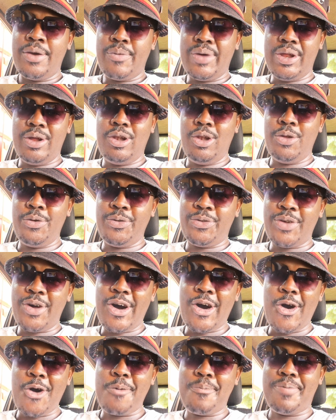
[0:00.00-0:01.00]
We don't lose
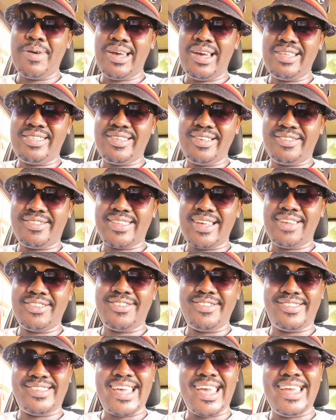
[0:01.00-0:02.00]
hope. Just
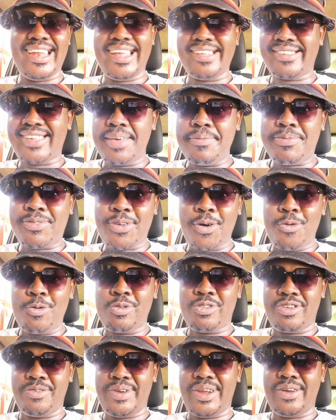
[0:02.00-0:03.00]
to say, let's keep
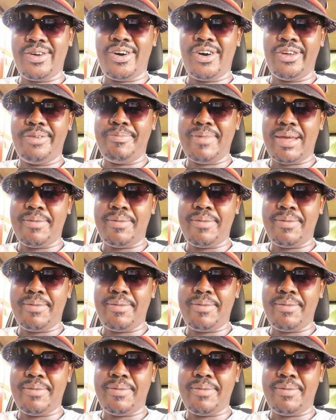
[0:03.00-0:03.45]
soldiering on.